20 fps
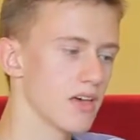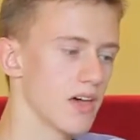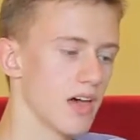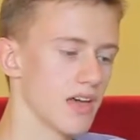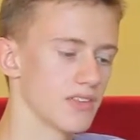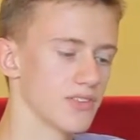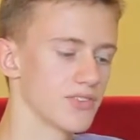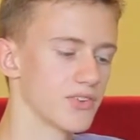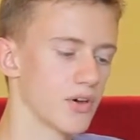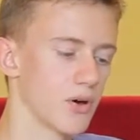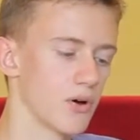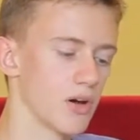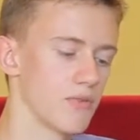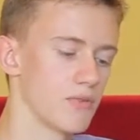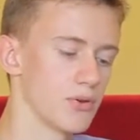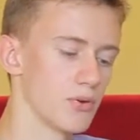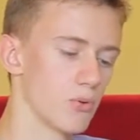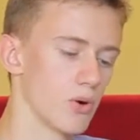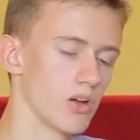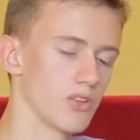And so
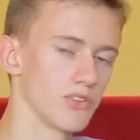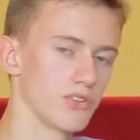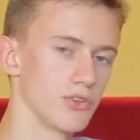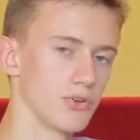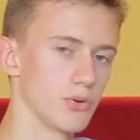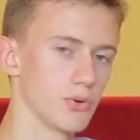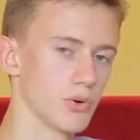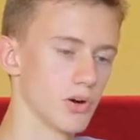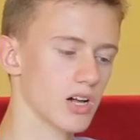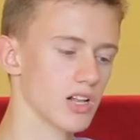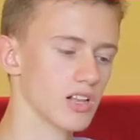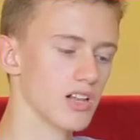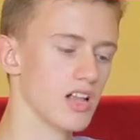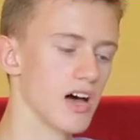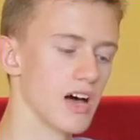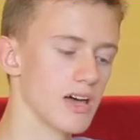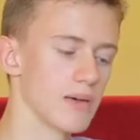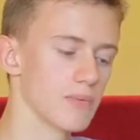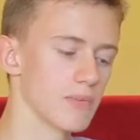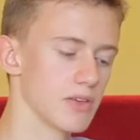if you want to
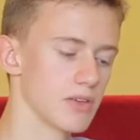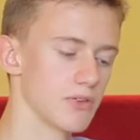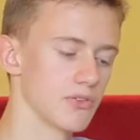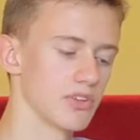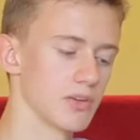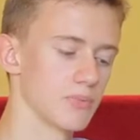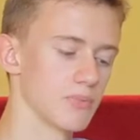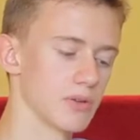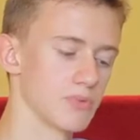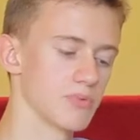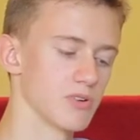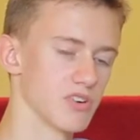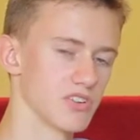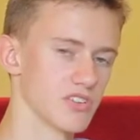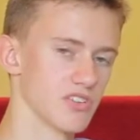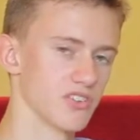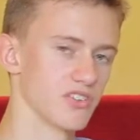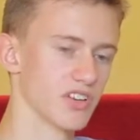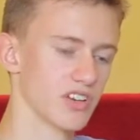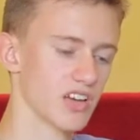climb, you simply push
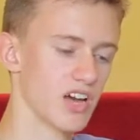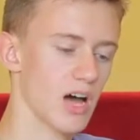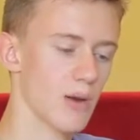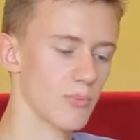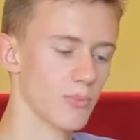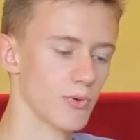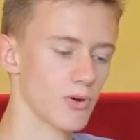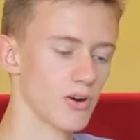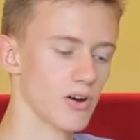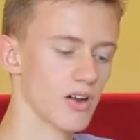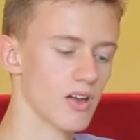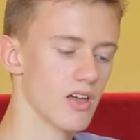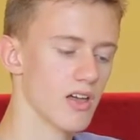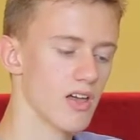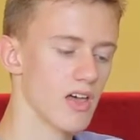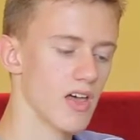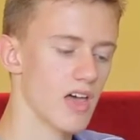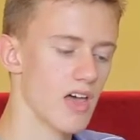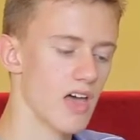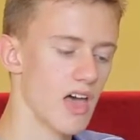the stick upward,
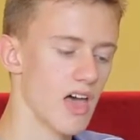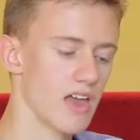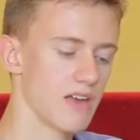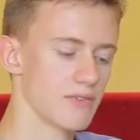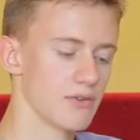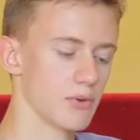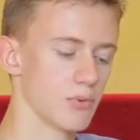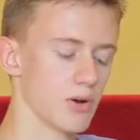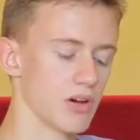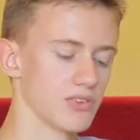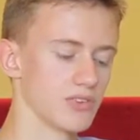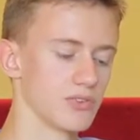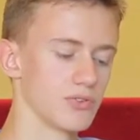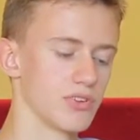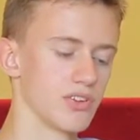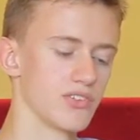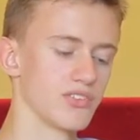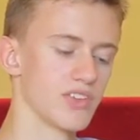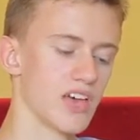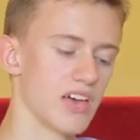and if you want to
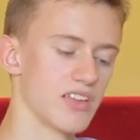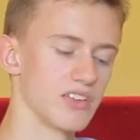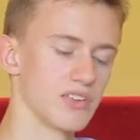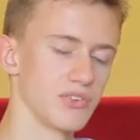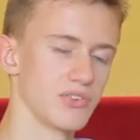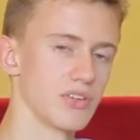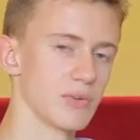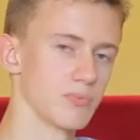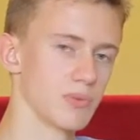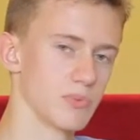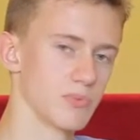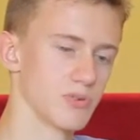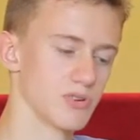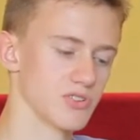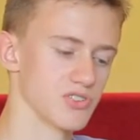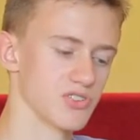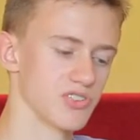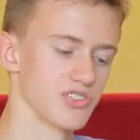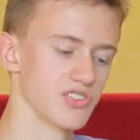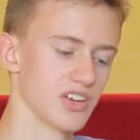descend, you simply
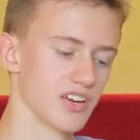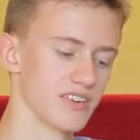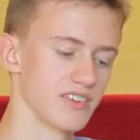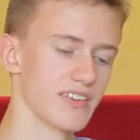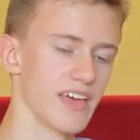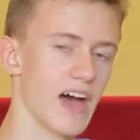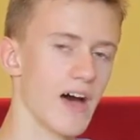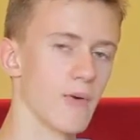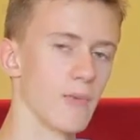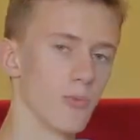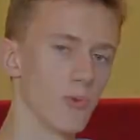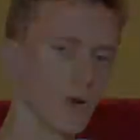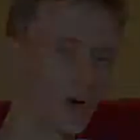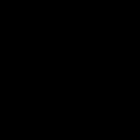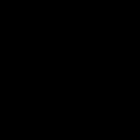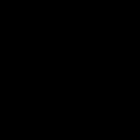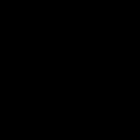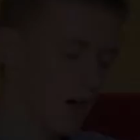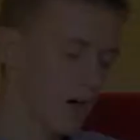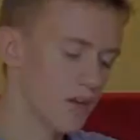push the stick
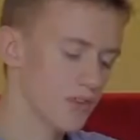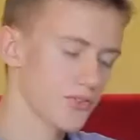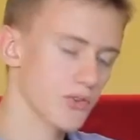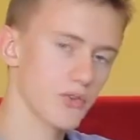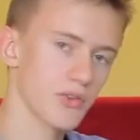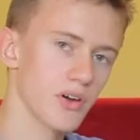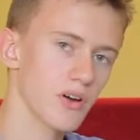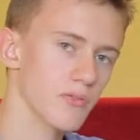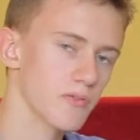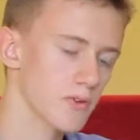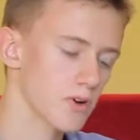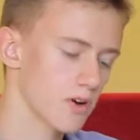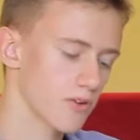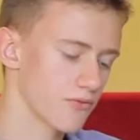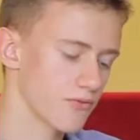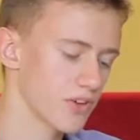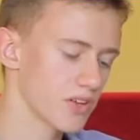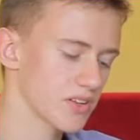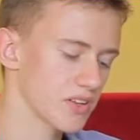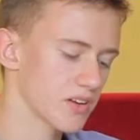downward. So the
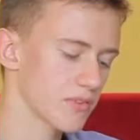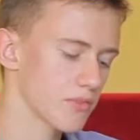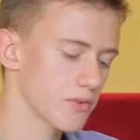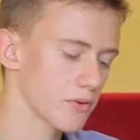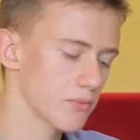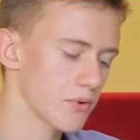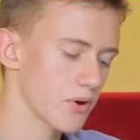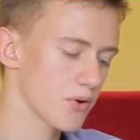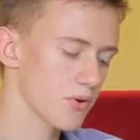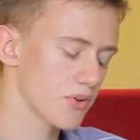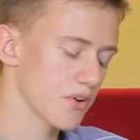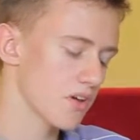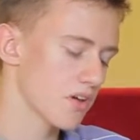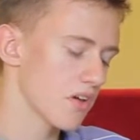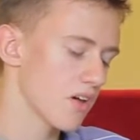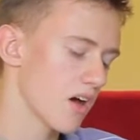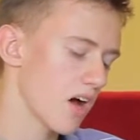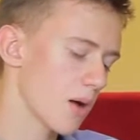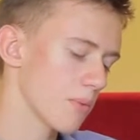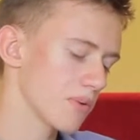overall feeling of the remote,
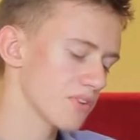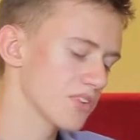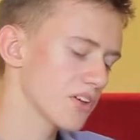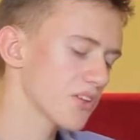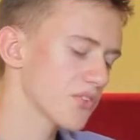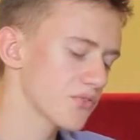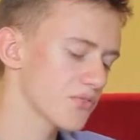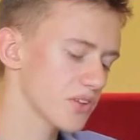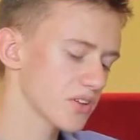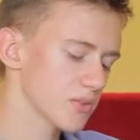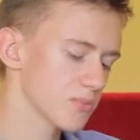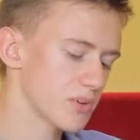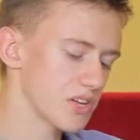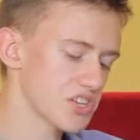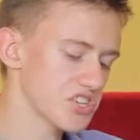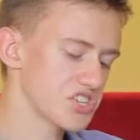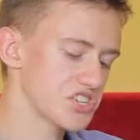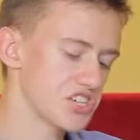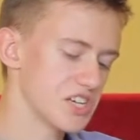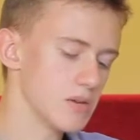it does feel a
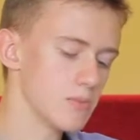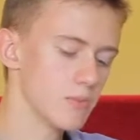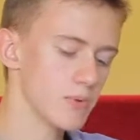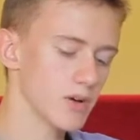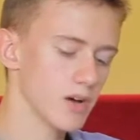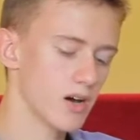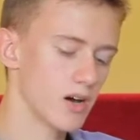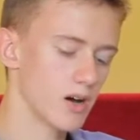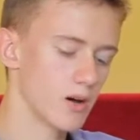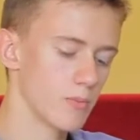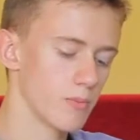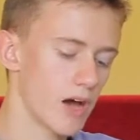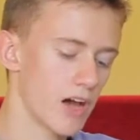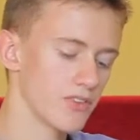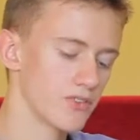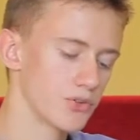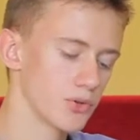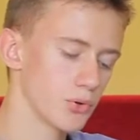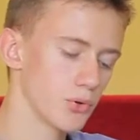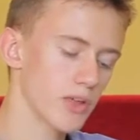bit cheap.
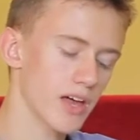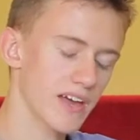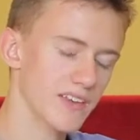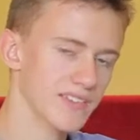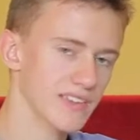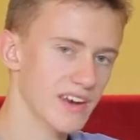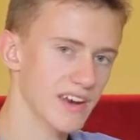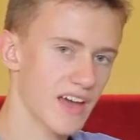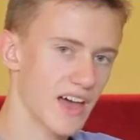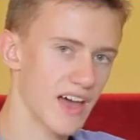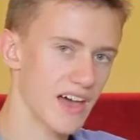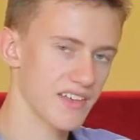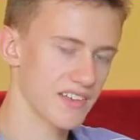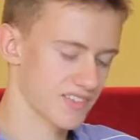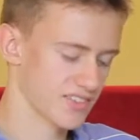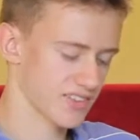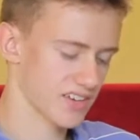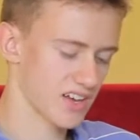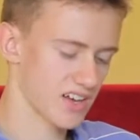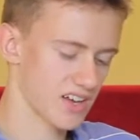I do like that it
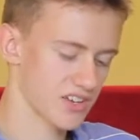has